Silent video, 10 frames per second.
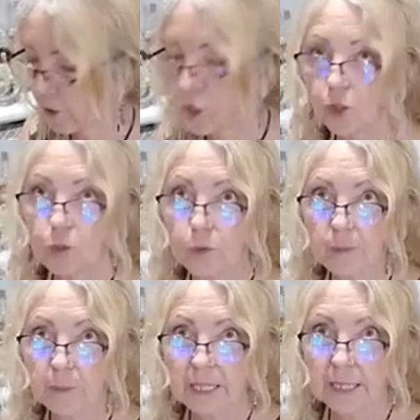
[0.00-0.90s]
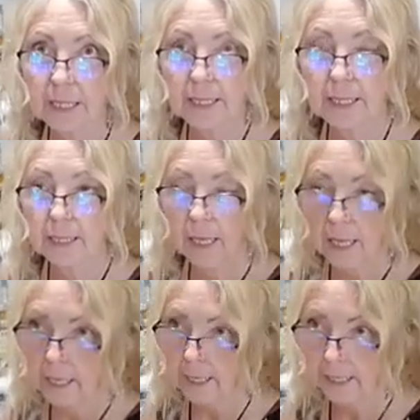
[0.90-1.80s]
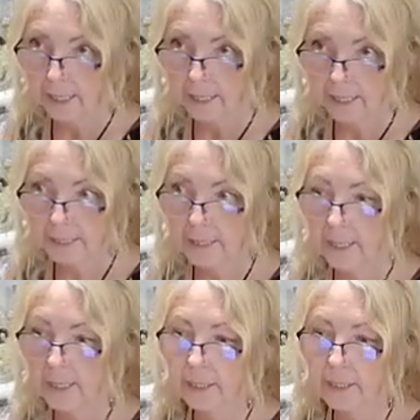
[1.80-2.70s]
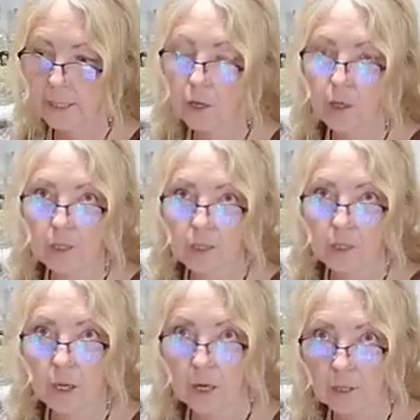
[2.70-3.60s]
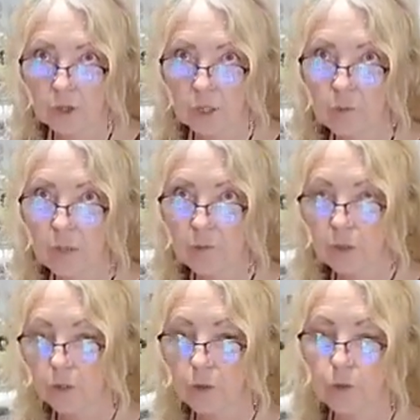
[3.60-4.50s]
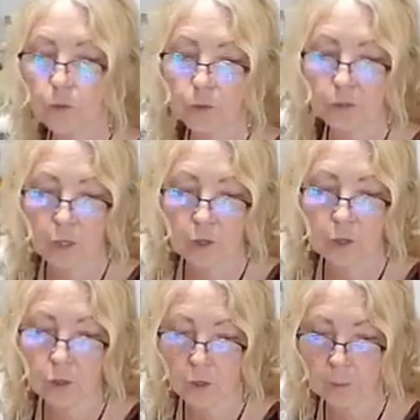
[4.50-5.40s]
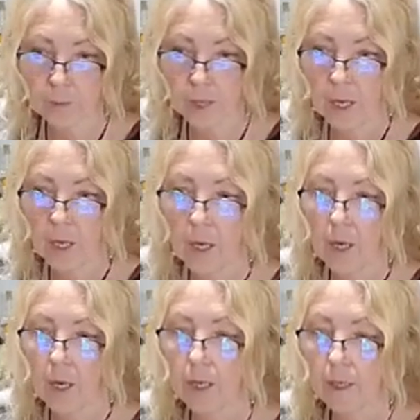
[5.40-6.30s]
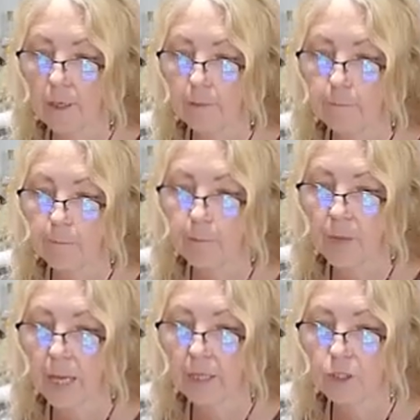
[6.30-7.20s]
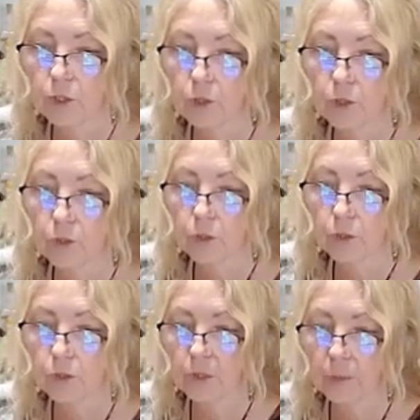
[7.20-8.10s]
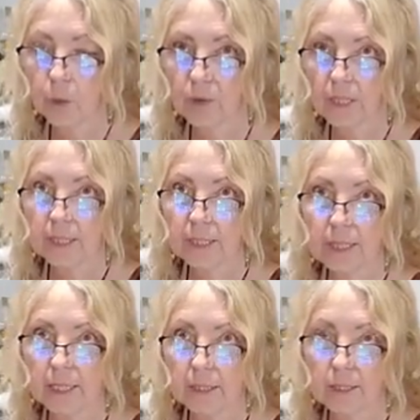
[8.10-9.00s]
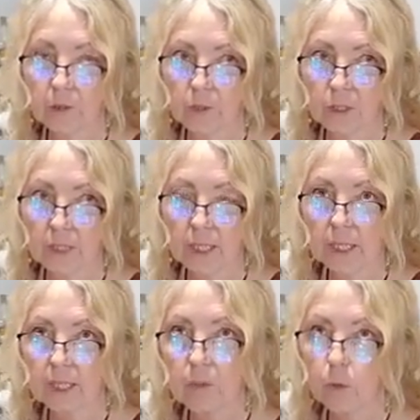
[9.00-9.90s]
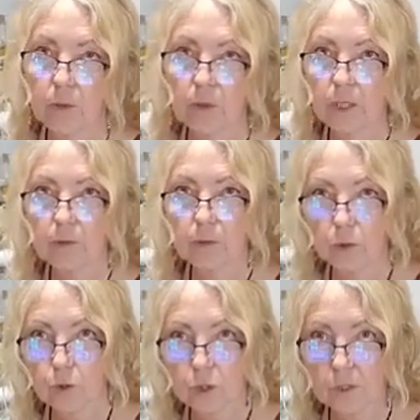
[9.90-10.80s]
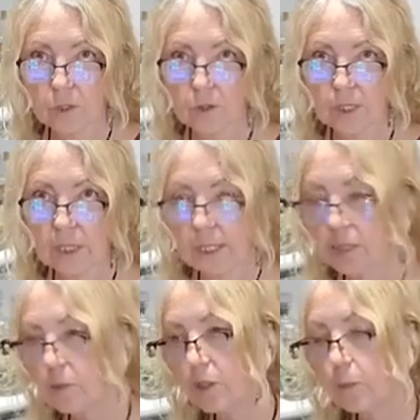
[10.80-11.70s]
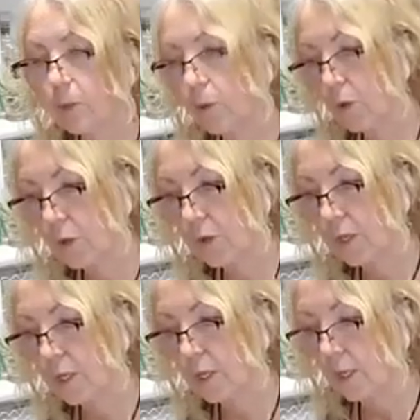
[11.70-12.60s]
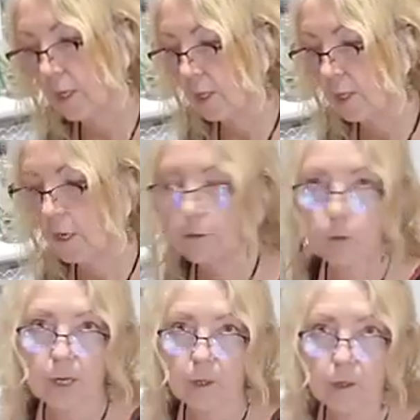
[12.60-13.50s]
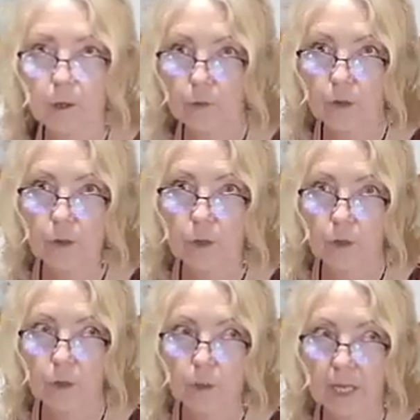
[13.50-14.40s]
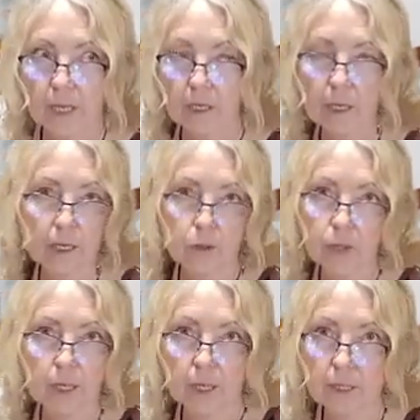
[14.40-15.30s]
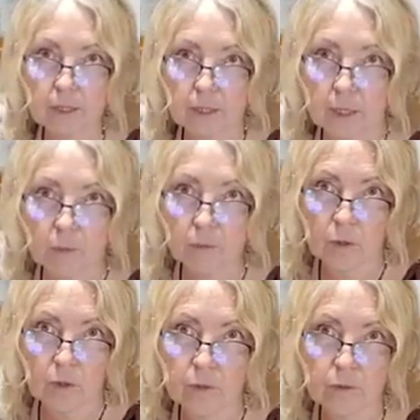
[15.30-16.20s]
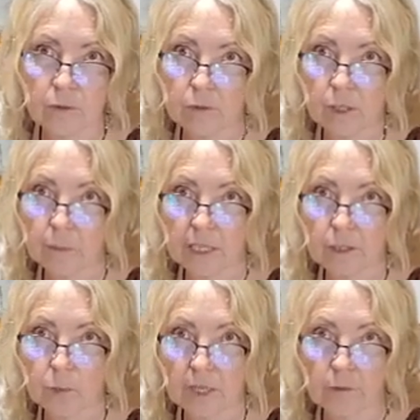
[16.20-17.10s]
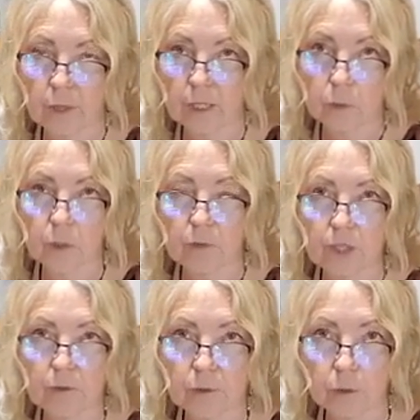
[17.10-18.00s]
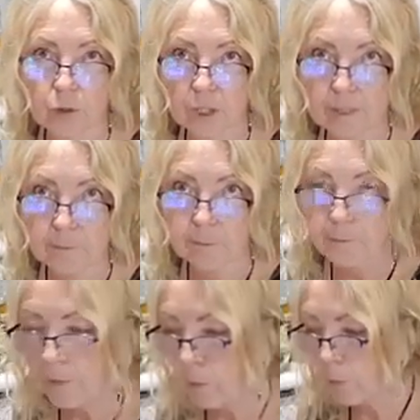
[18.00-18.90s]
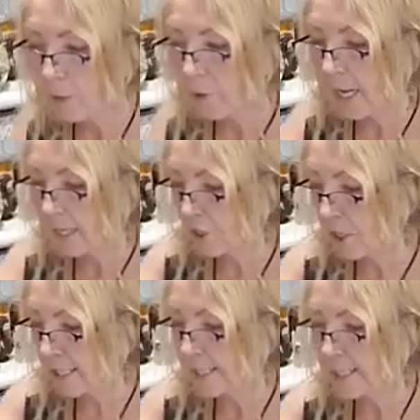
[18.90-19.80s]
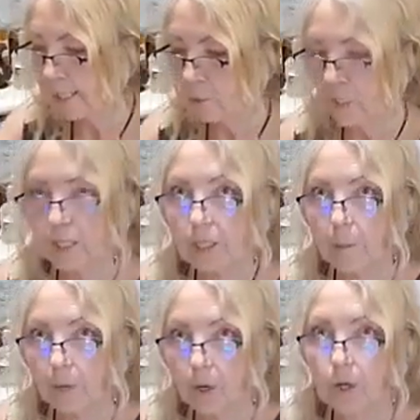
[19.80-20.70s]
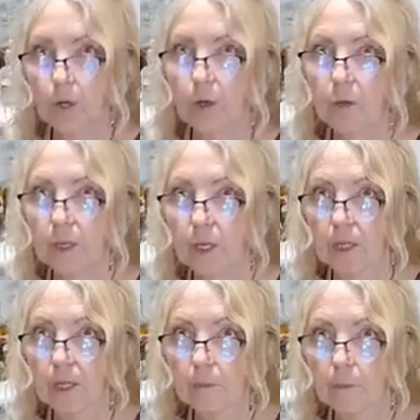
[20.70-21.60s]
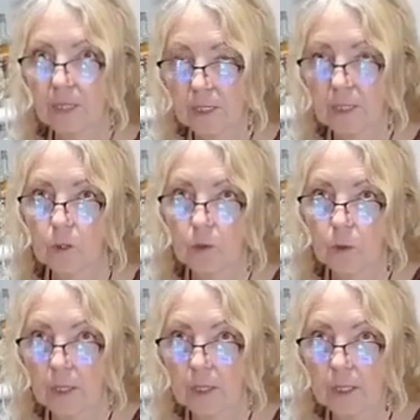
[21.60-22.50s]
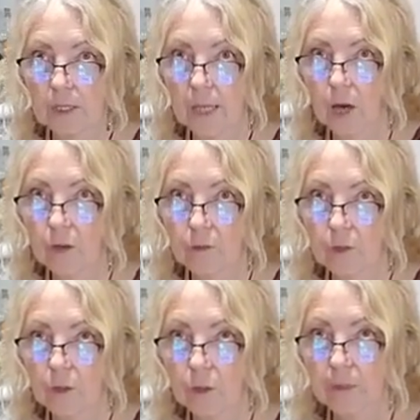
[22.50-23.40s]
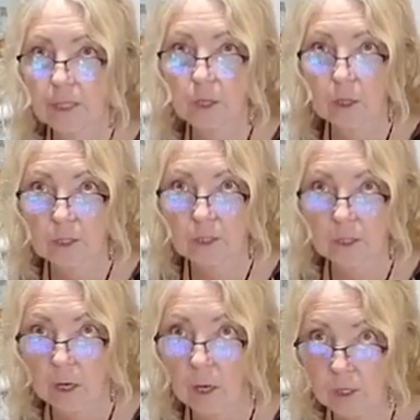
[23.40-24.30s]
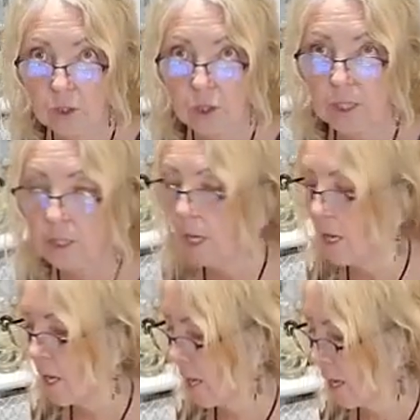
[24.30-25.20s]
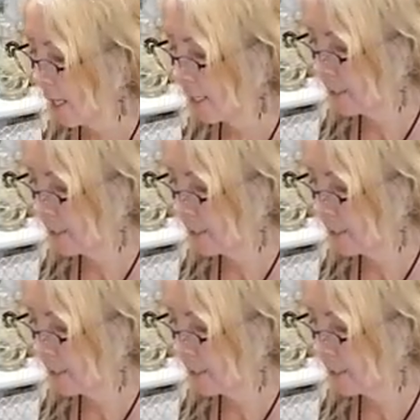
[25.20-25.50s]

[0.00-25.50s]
juice, basically. This is called a decoction whenever you use a herb and you're doing more than a tea. So the tea is more of an infusion. So tea is when you pour the hot water over the herb, and you can let it steep for 15 minutes or whatever. That's more of an infusion. When you're actually simmering to pull the medicinal qualities out of the herb, it's called a decoction. And